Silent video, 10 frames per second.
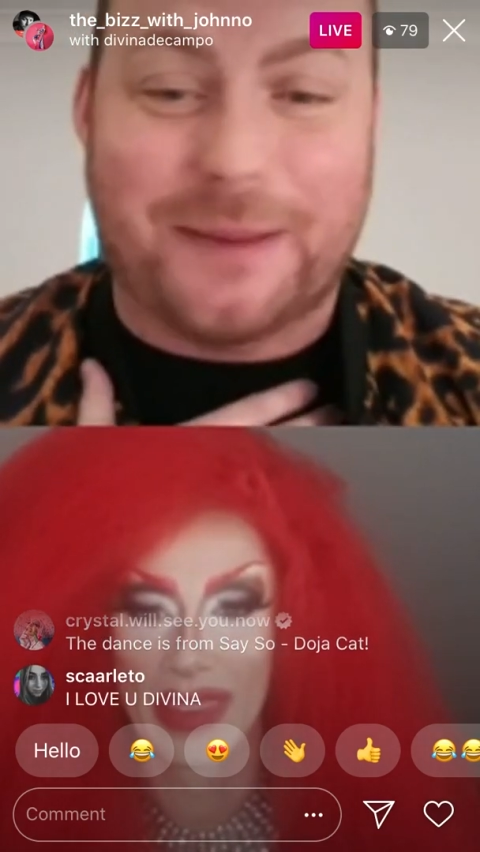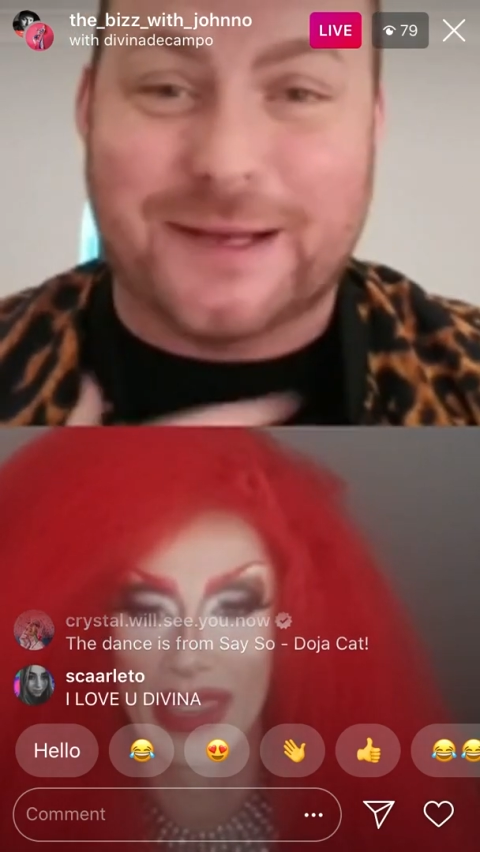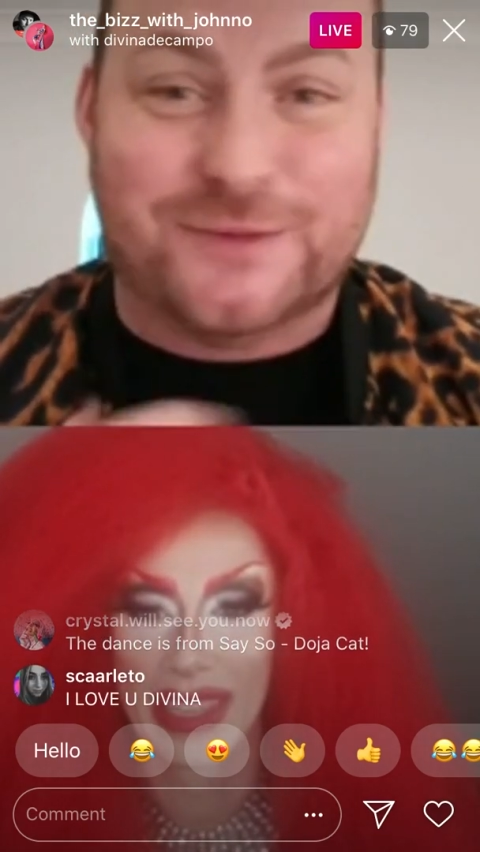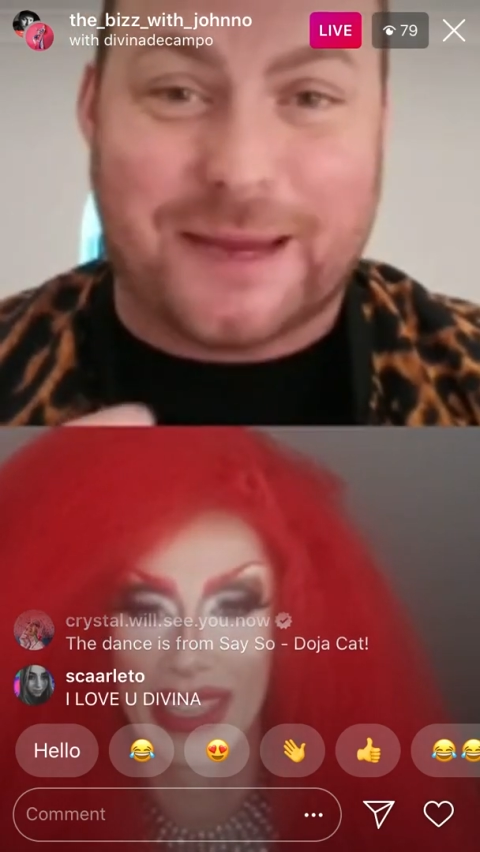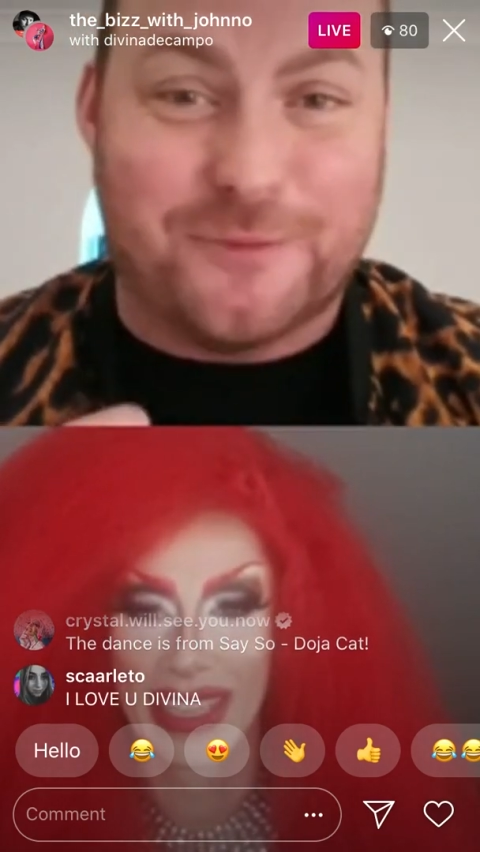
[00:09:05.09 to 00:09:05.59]

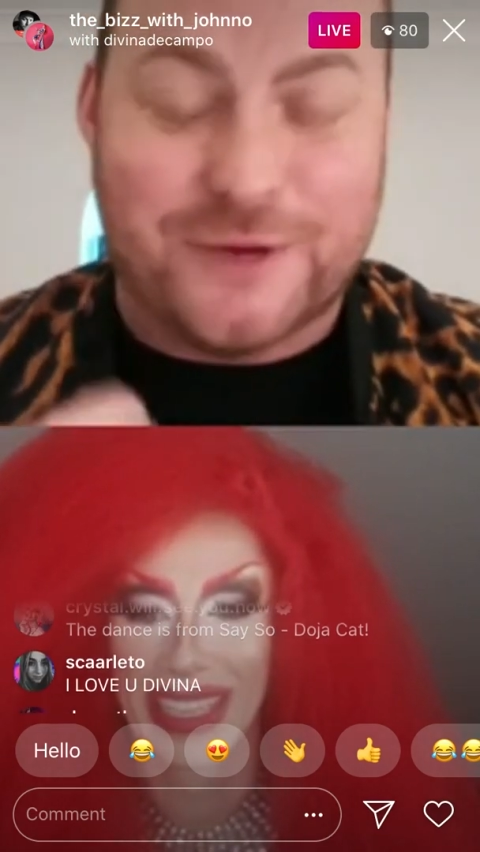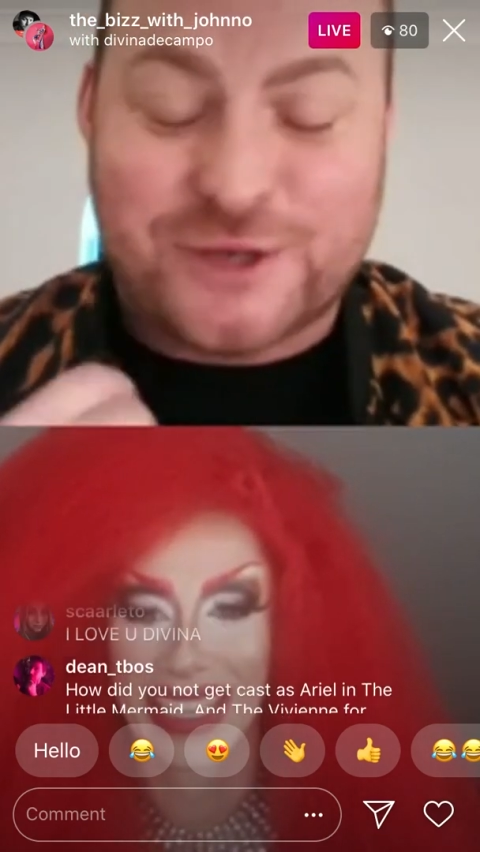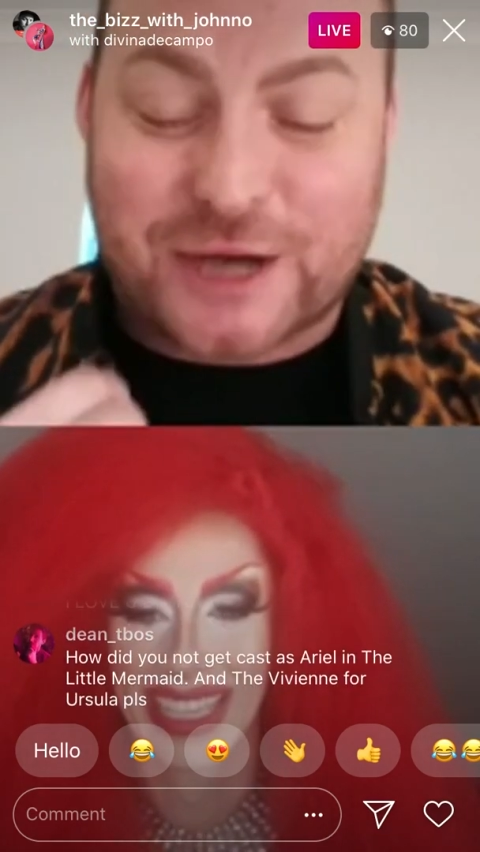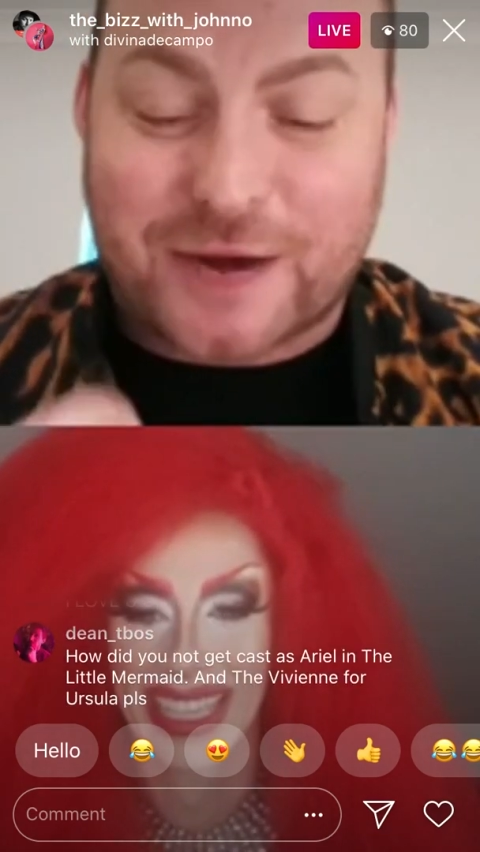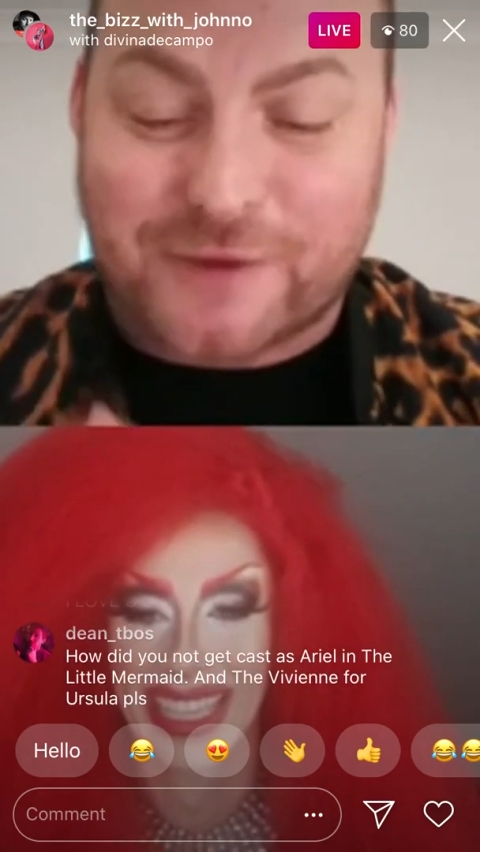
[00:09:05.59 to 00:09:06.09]
Please keep
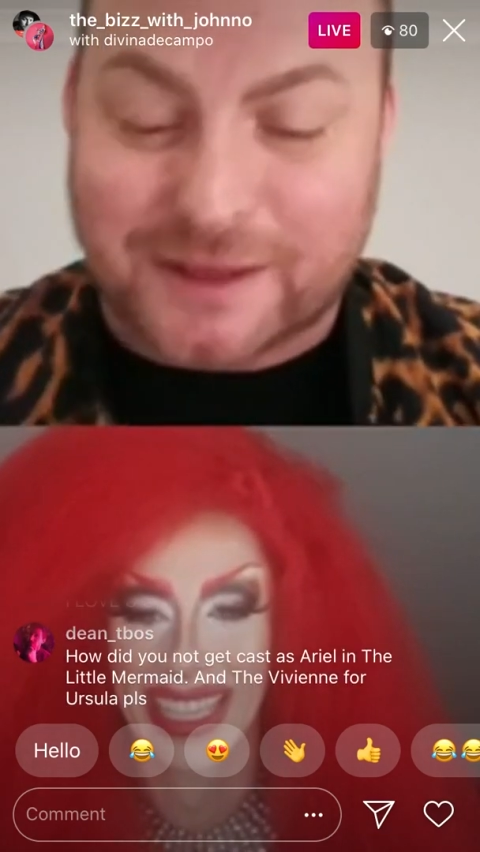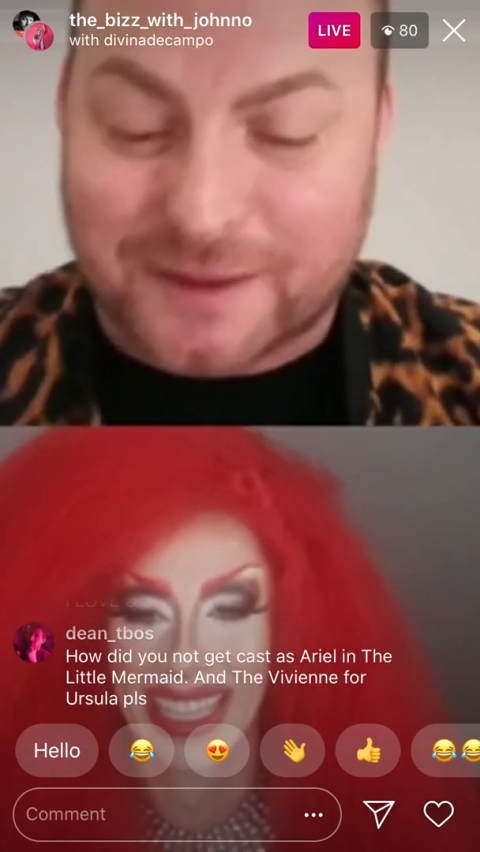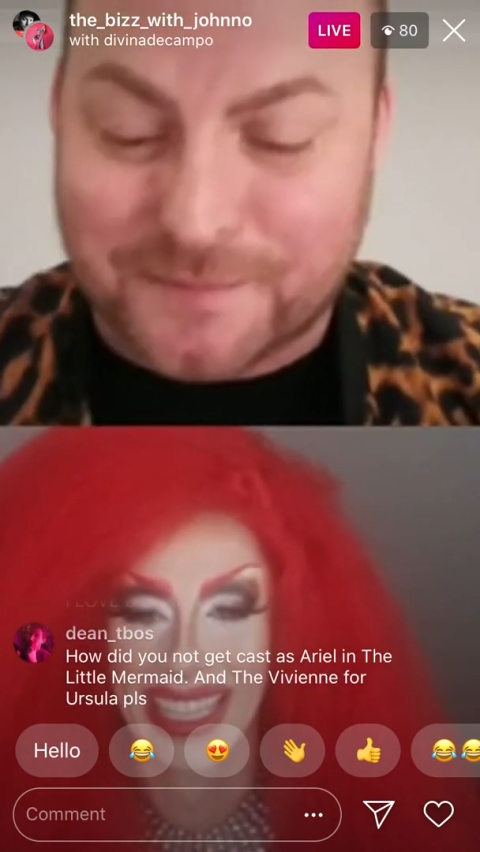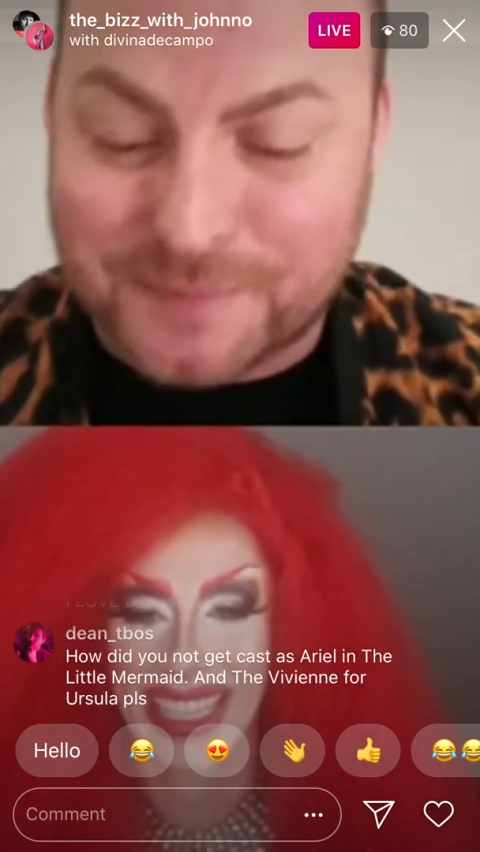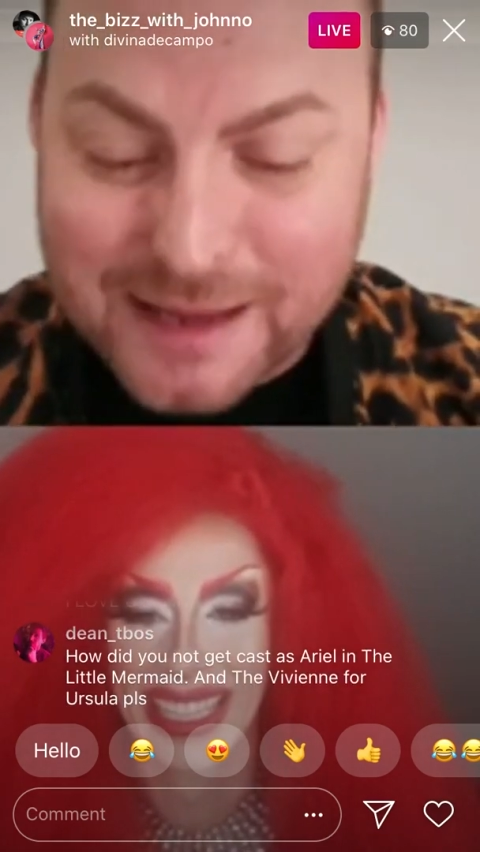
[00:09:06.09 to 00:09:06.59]
resharing
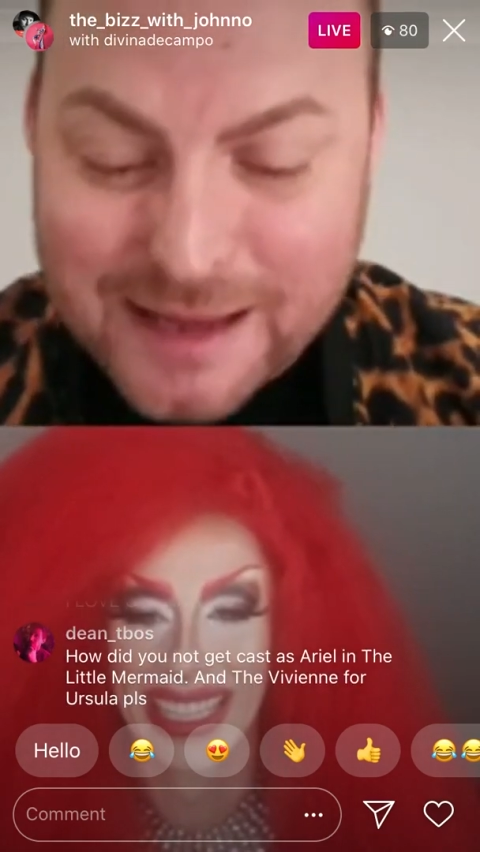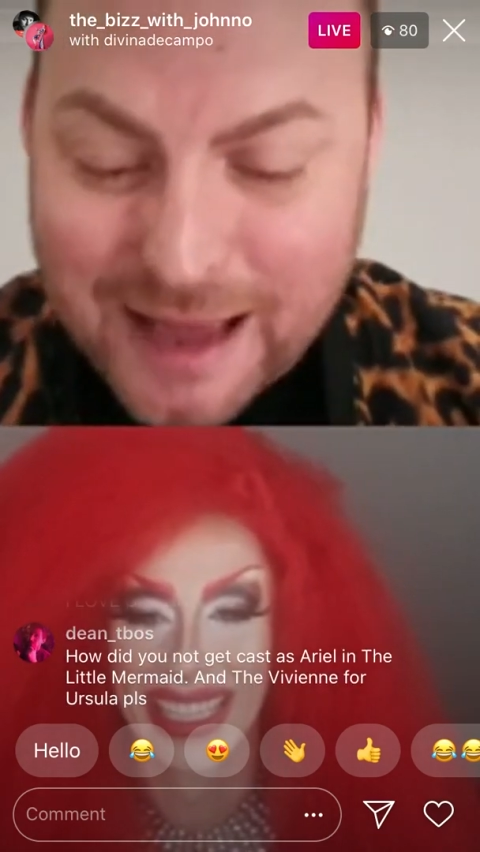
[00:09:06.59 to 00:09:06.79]
them.